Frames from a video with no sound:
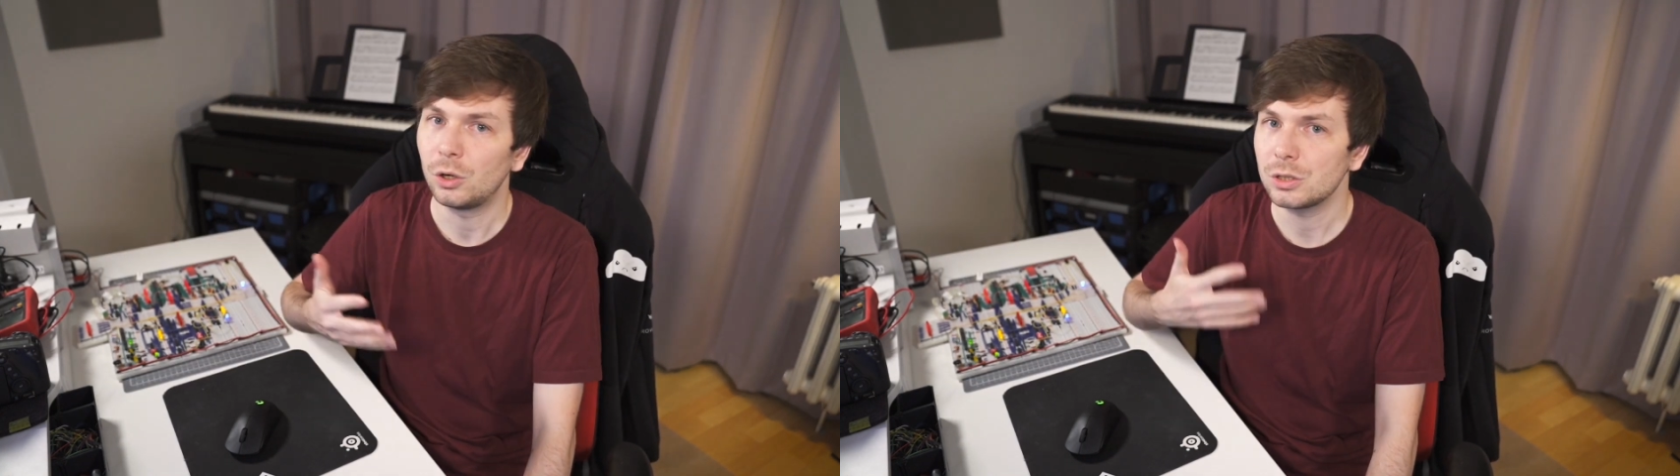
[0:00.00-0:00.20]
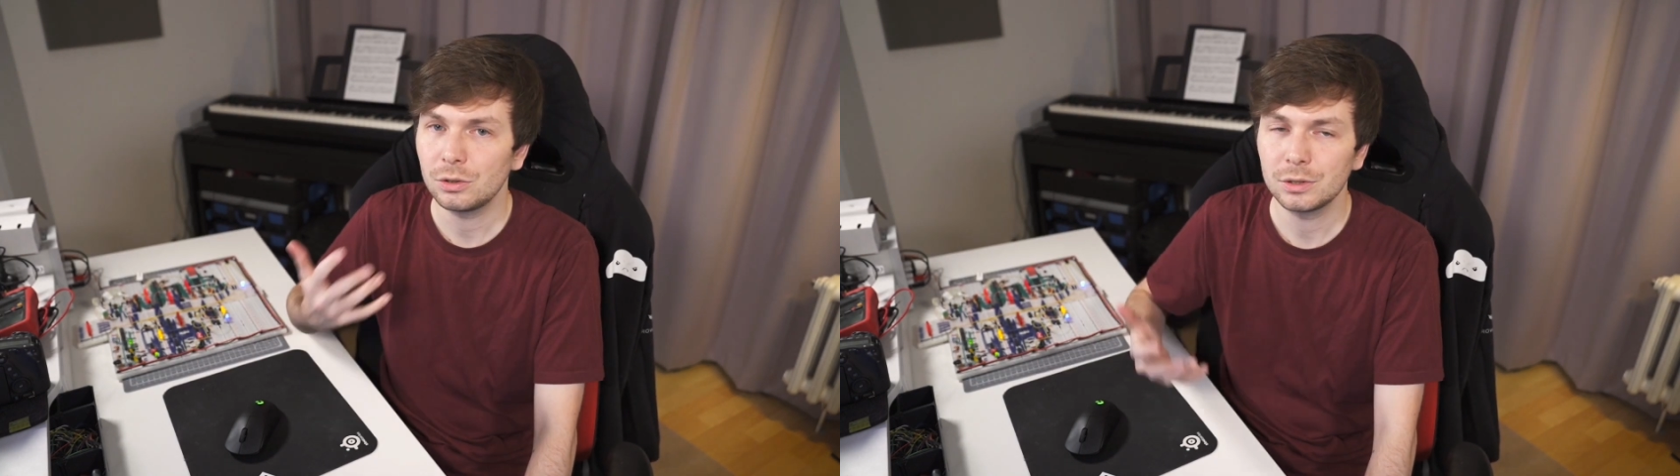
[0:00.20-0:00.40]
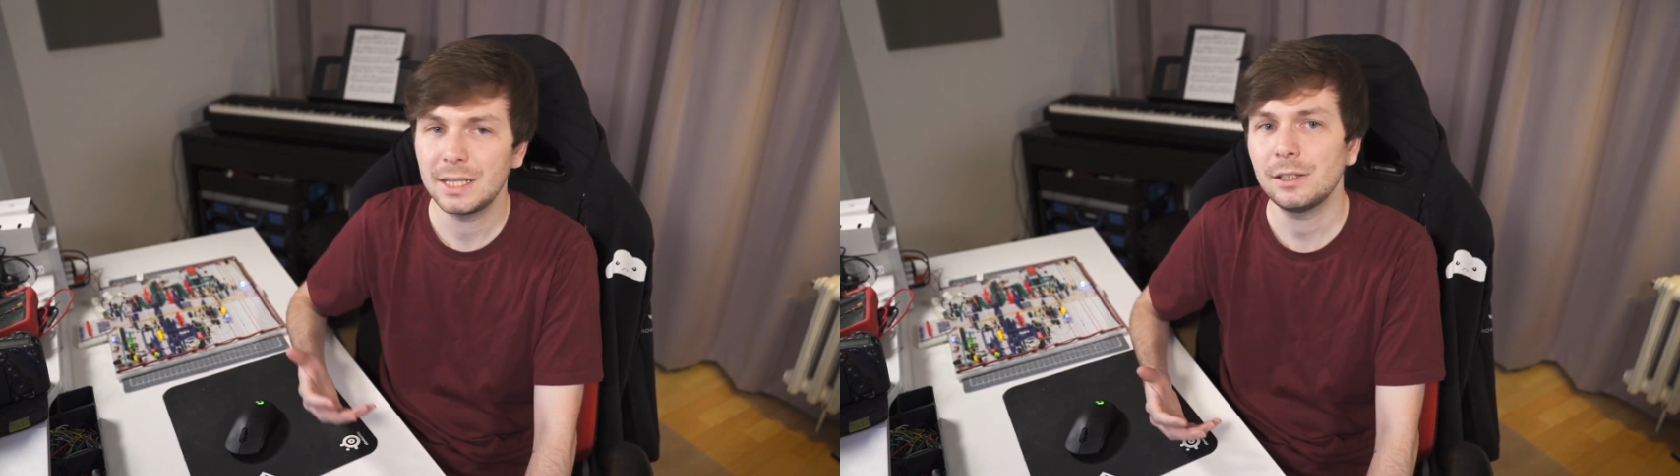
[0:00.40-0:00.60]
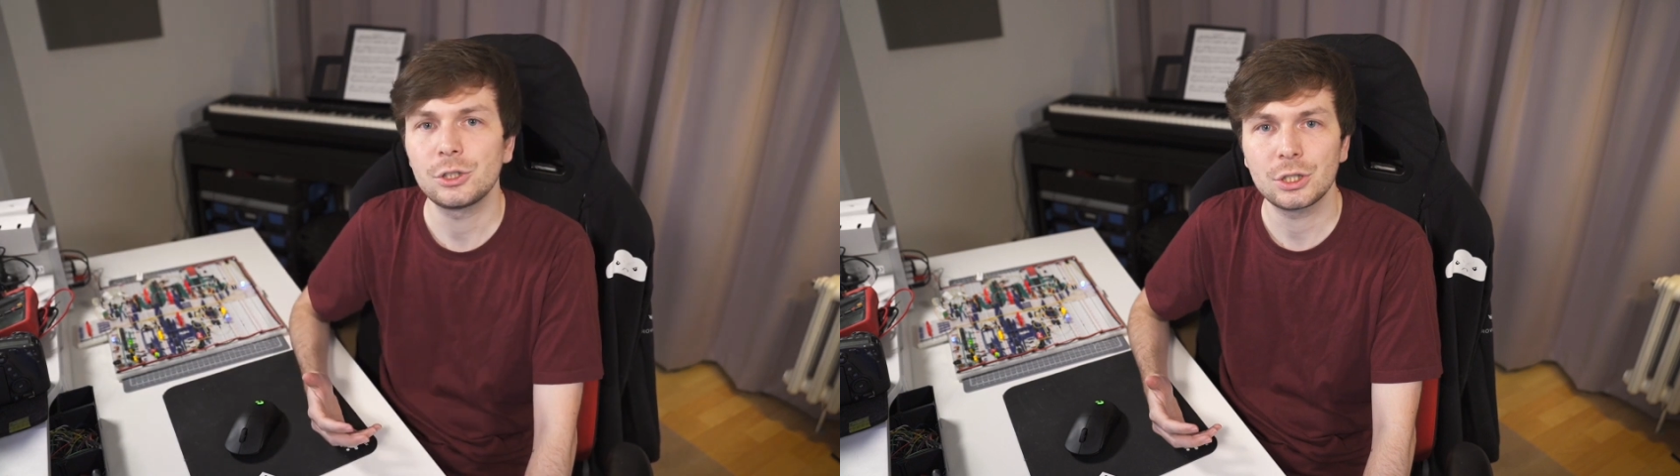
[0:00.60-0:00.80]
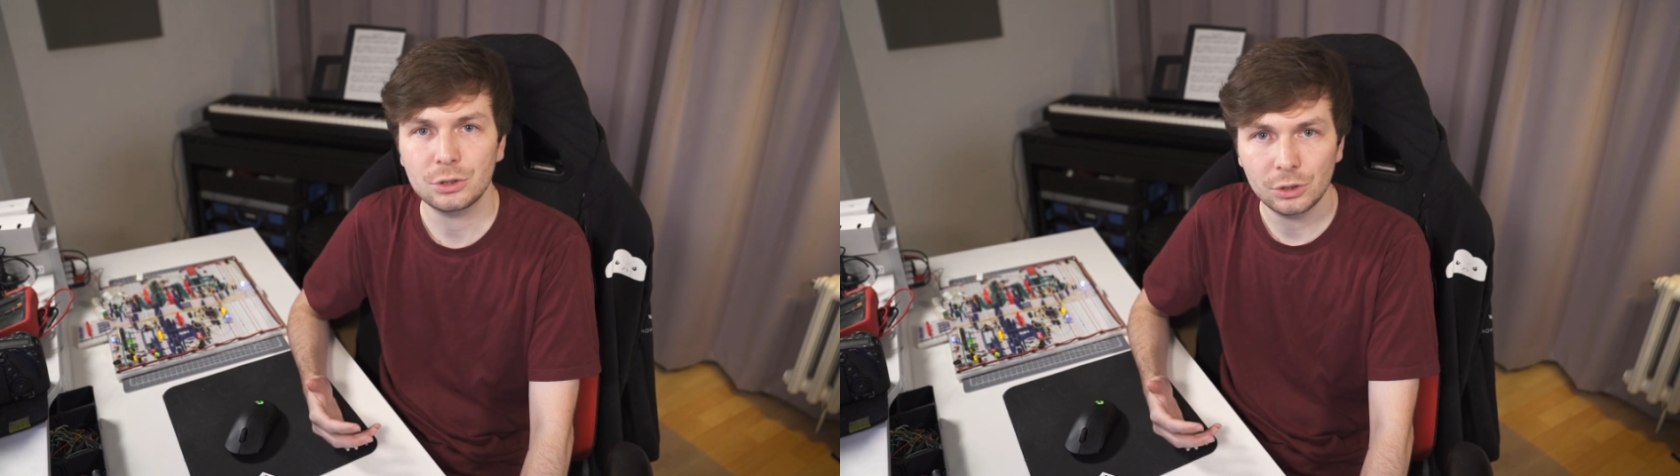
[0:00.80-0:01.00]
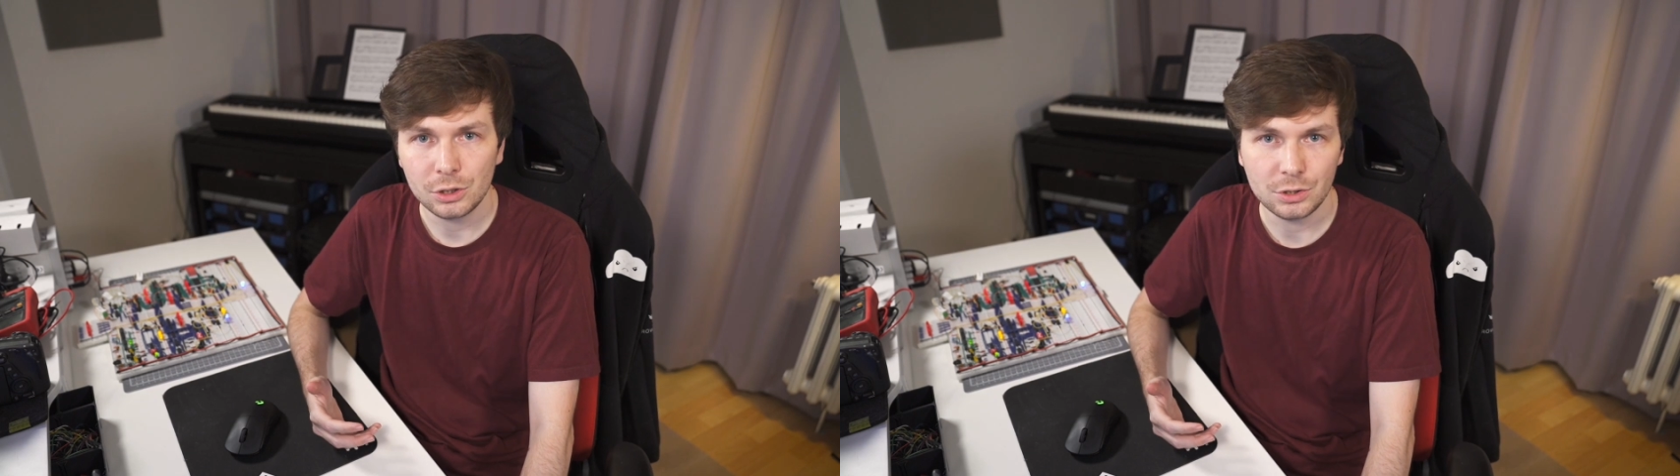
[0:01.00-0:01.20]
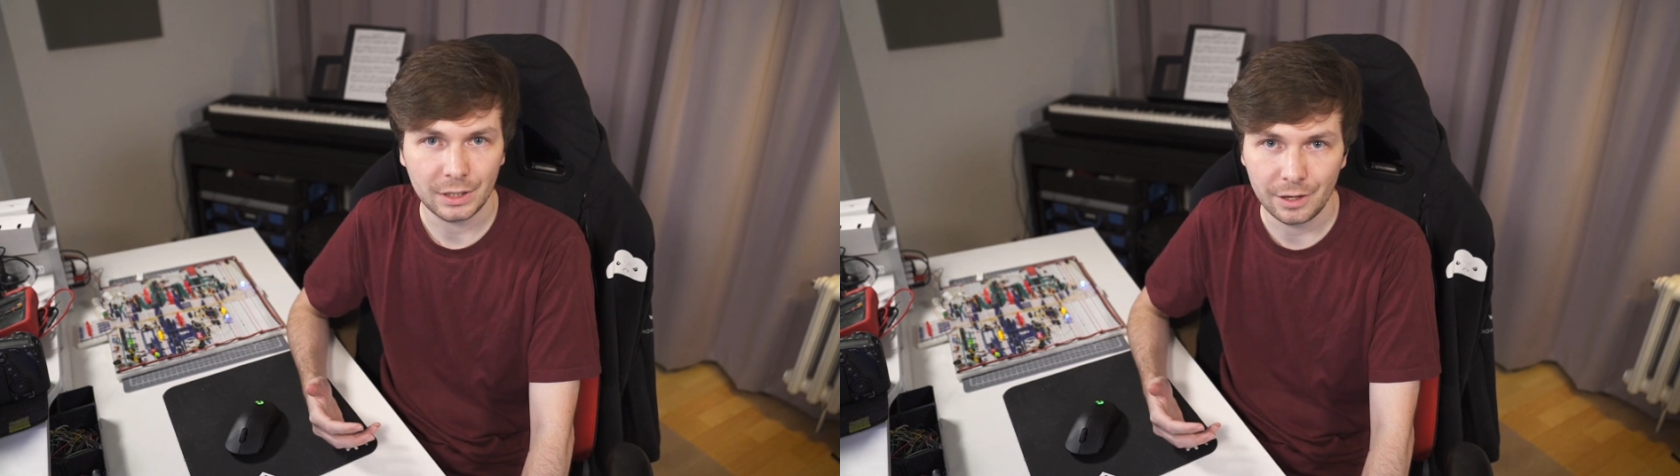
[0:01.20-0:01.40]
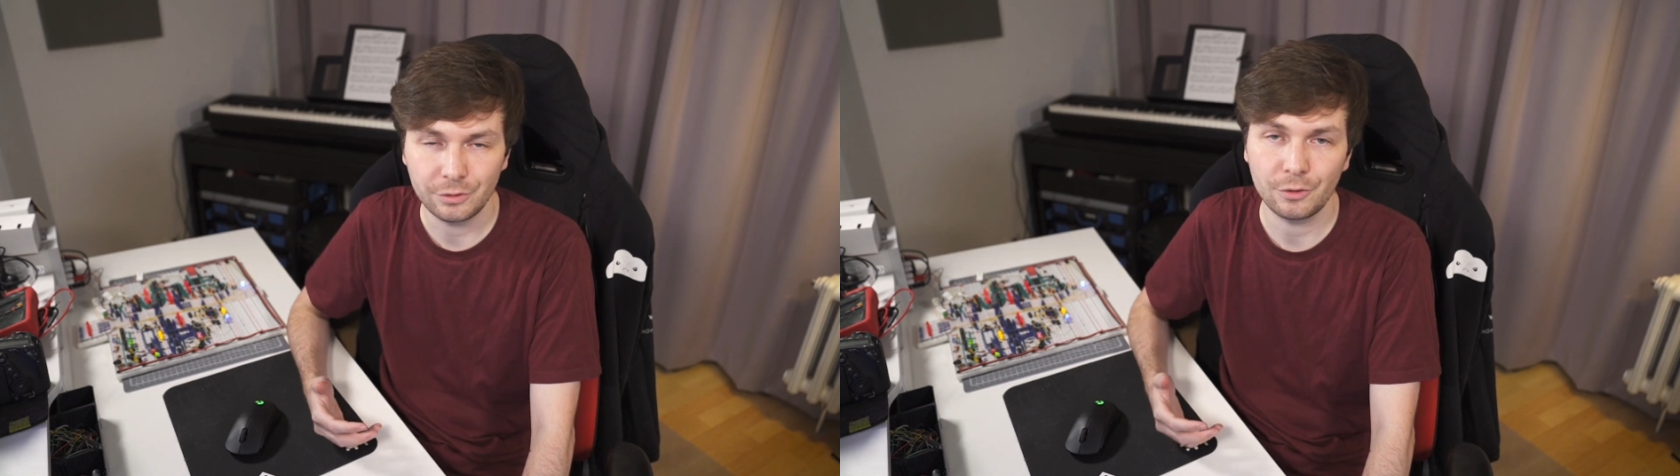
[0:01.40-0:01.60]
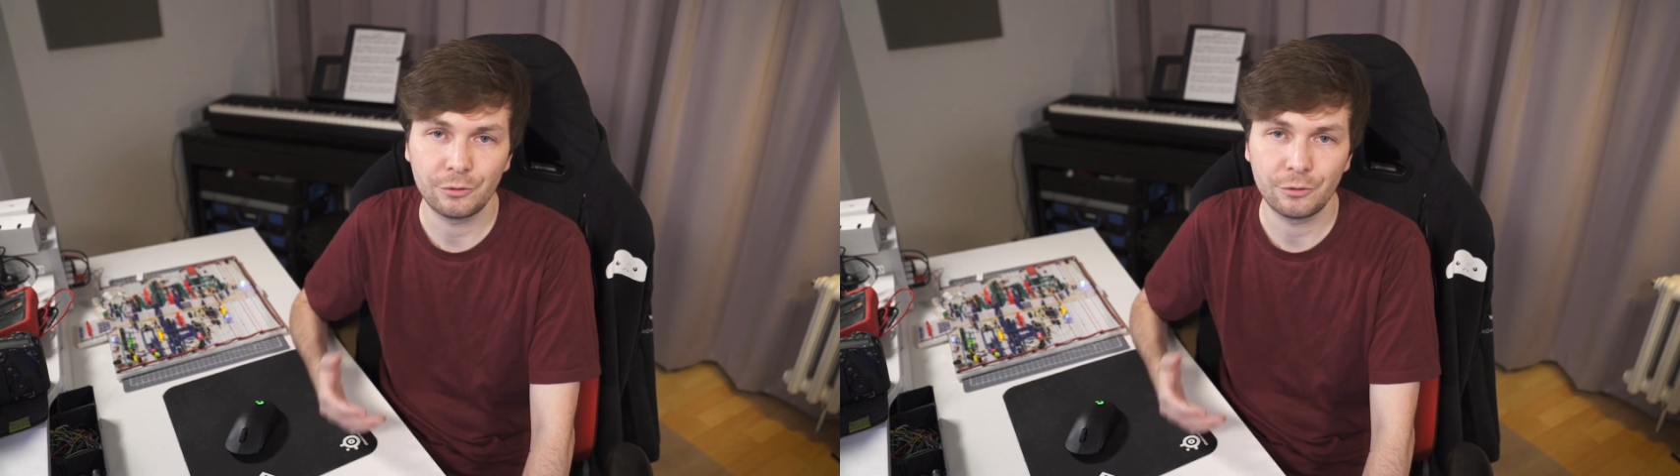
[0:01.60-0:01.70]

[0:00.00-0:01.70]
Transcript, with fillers: Also, signatures could also give